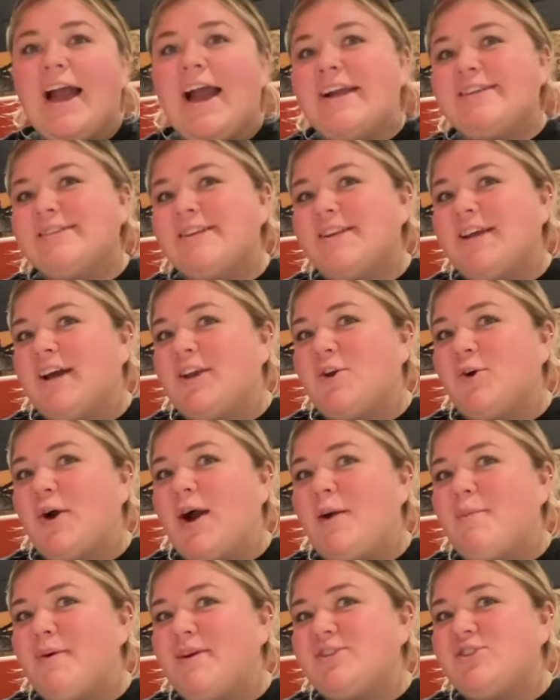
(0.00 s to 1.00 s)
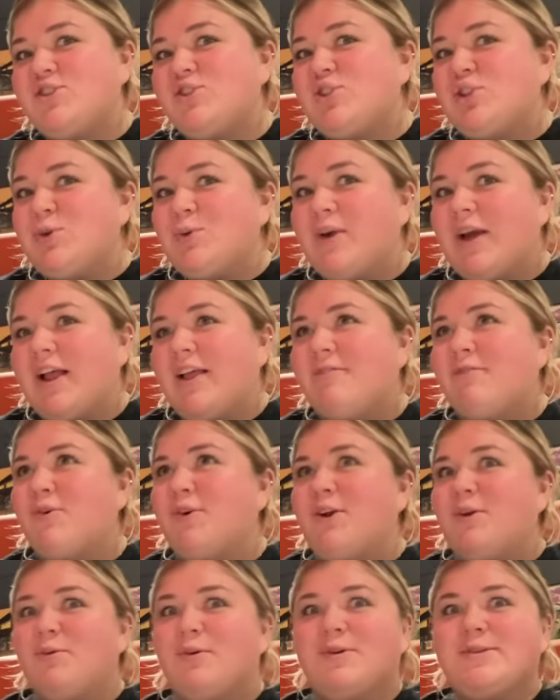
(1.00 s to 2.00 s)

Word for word: did not know how much two California rolls